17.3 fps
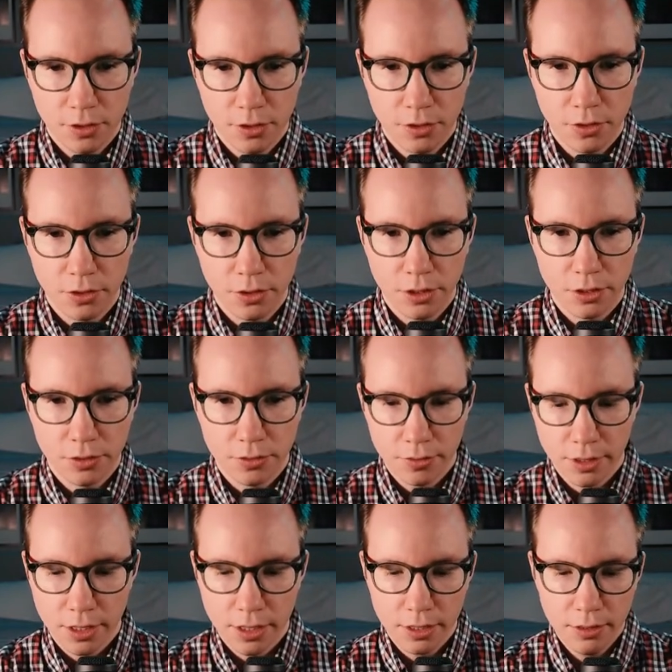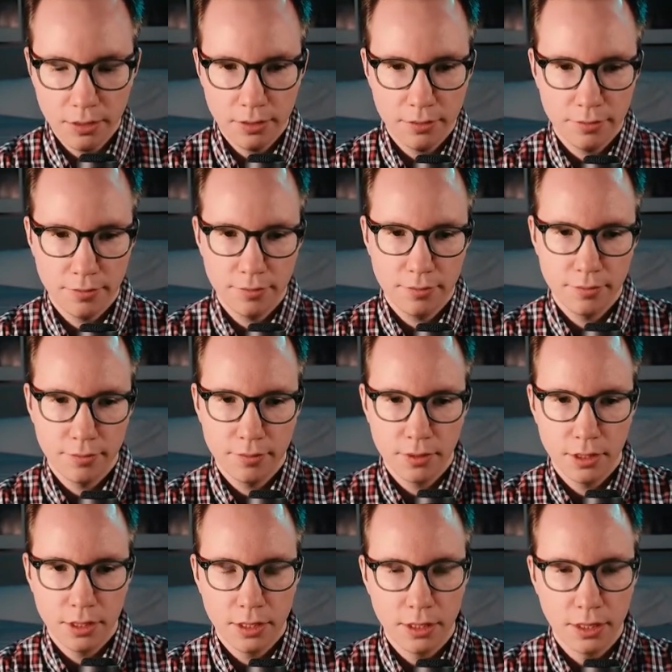33,
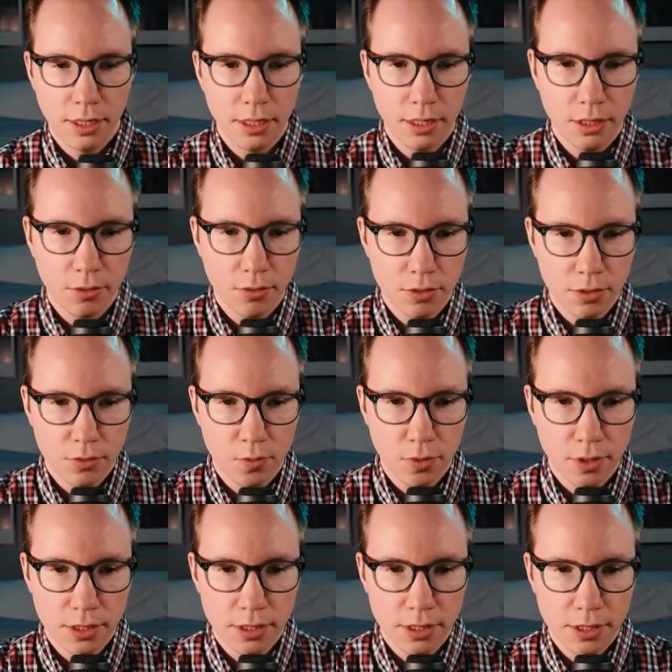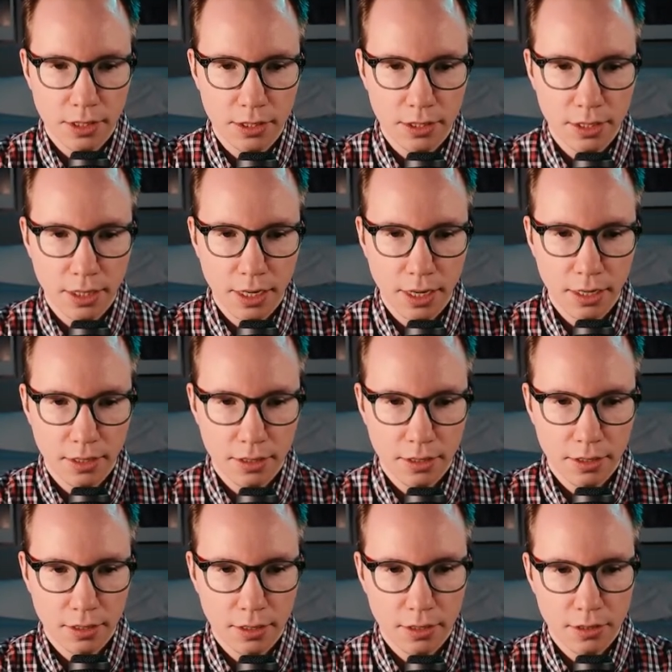that equals 168.
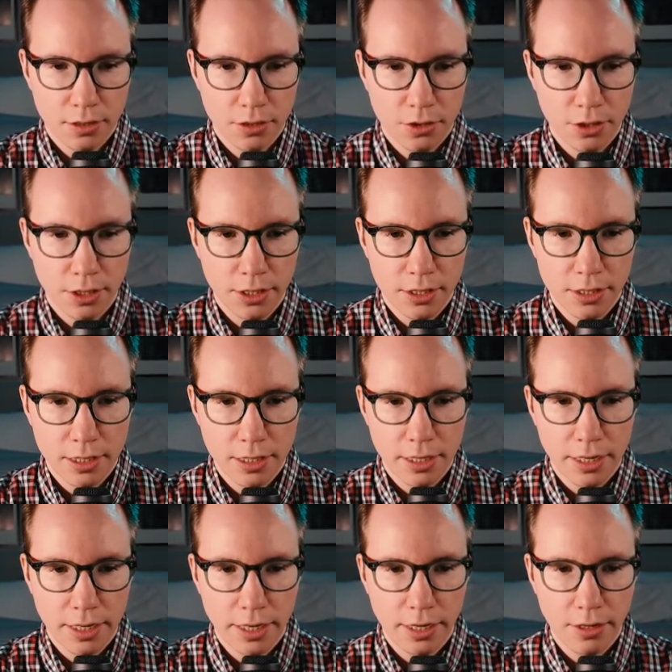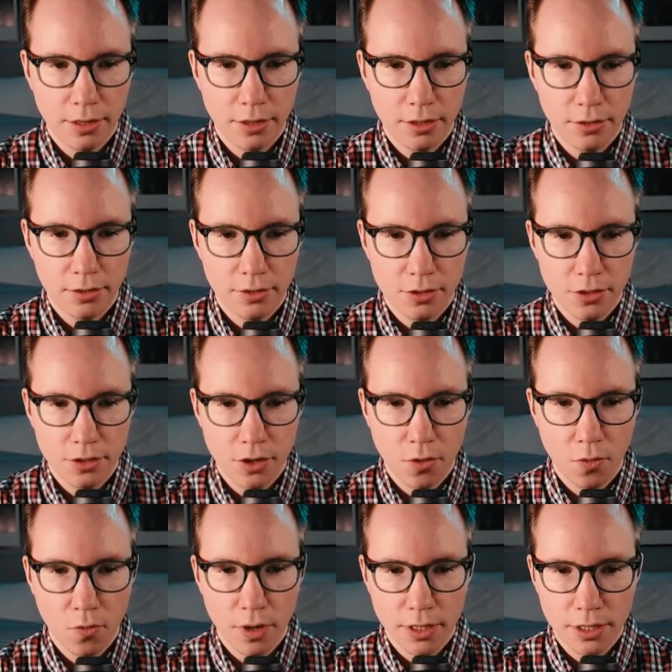So you can see here there's no
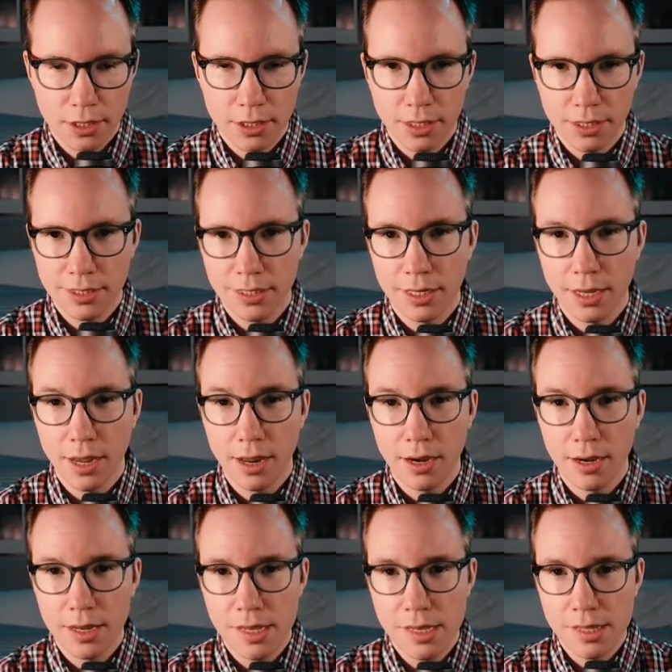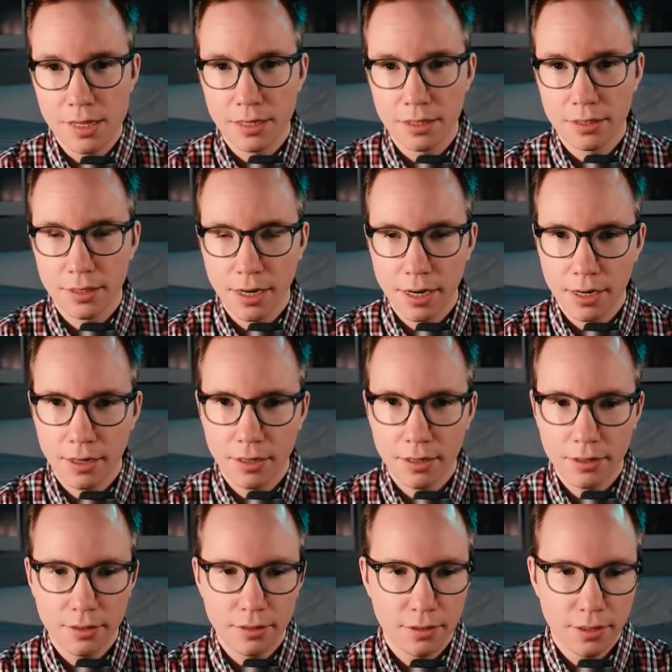168 in this
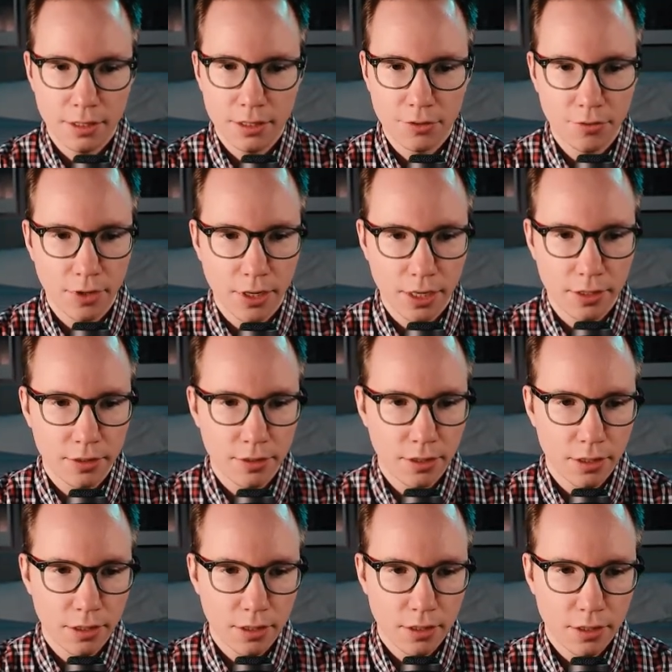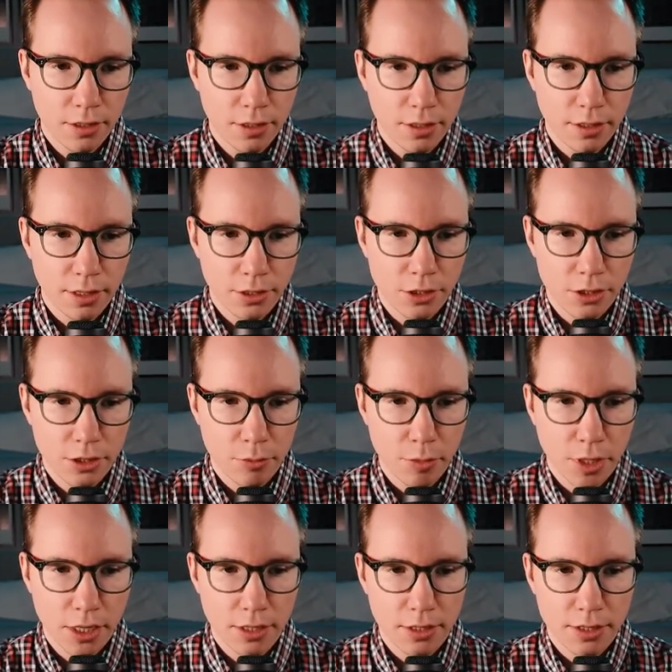data, and that's fine. That just
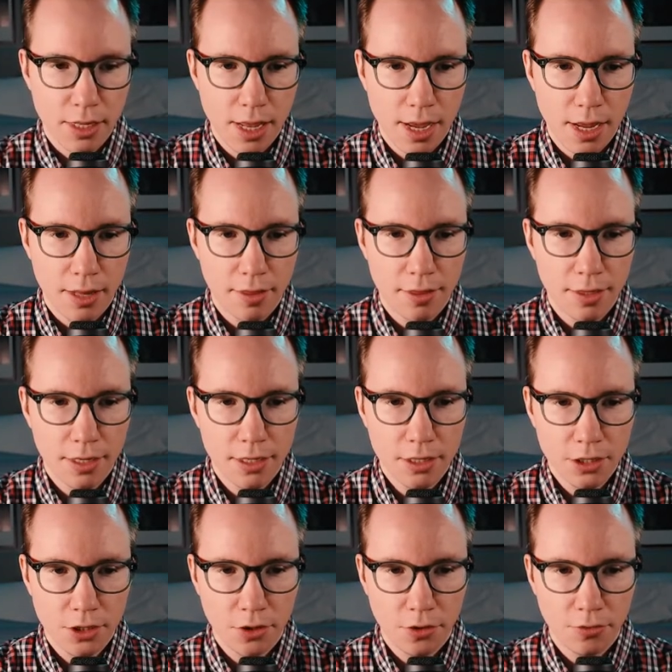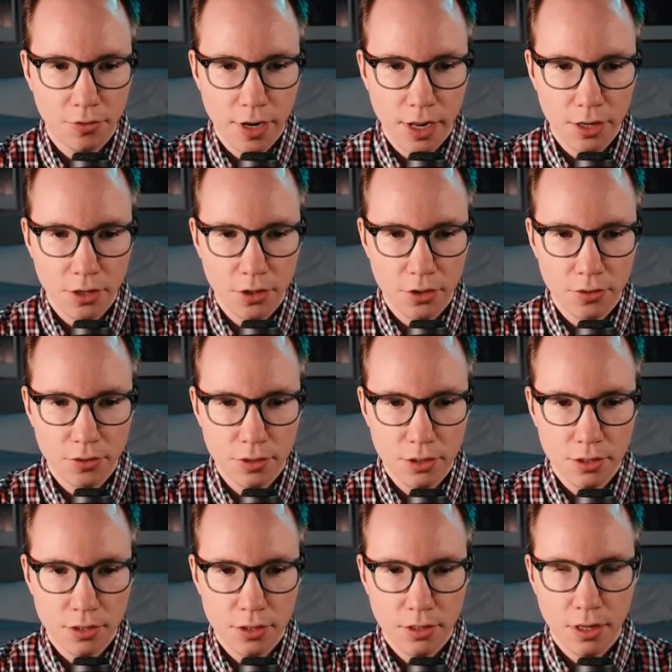means that these two
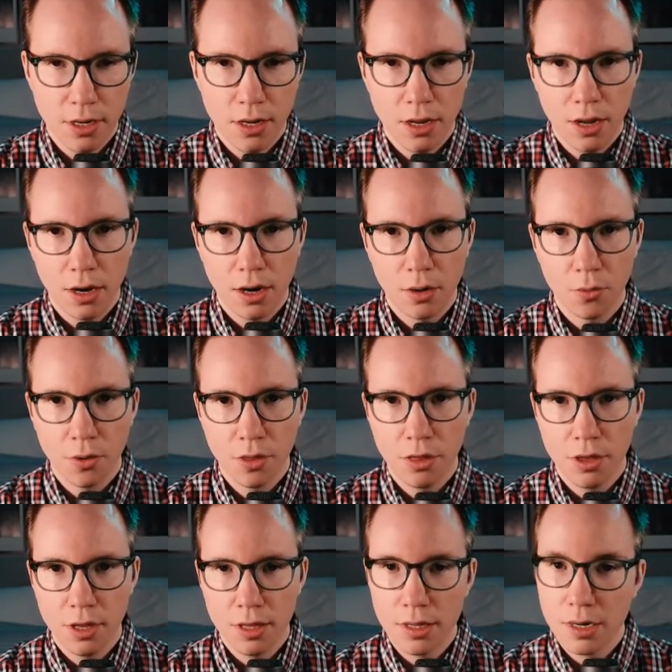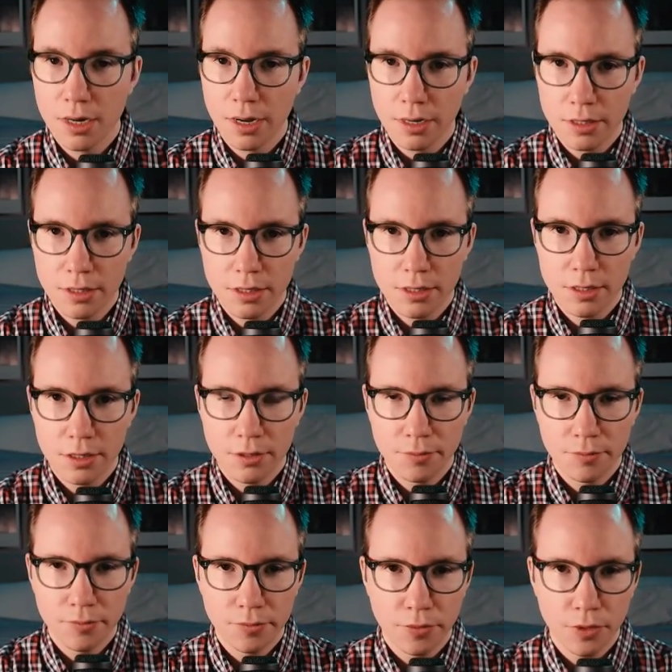values are within the next
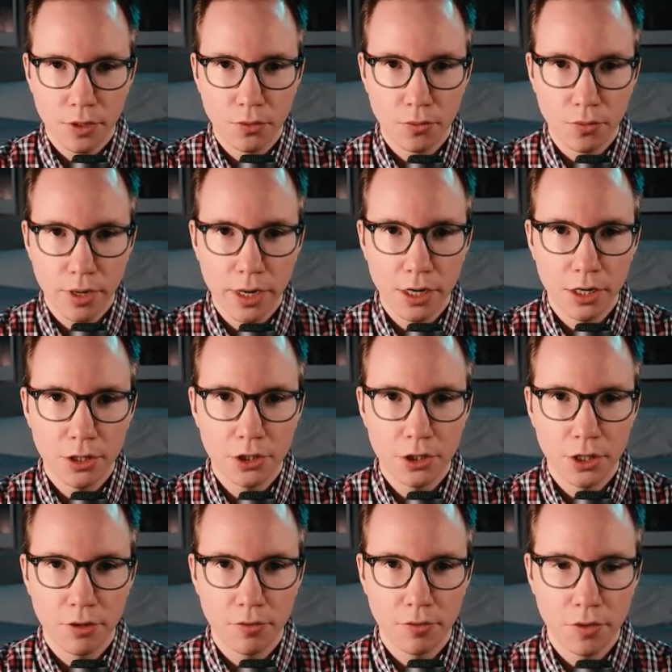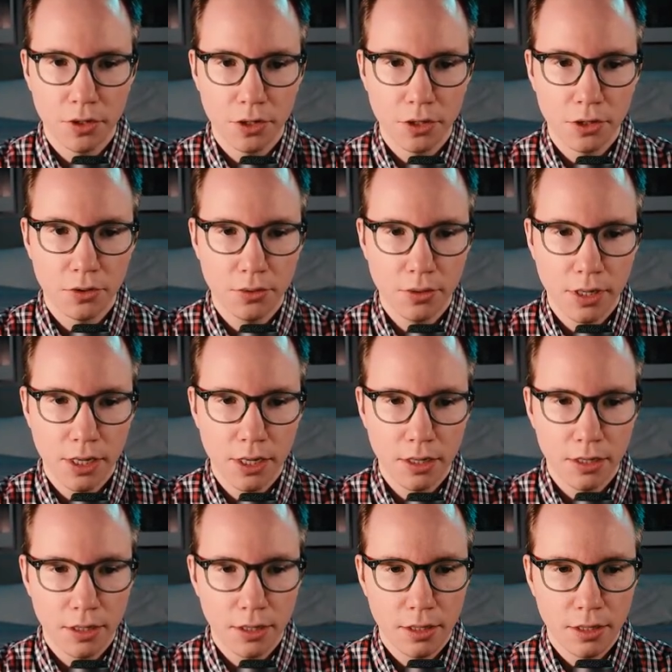range of 33,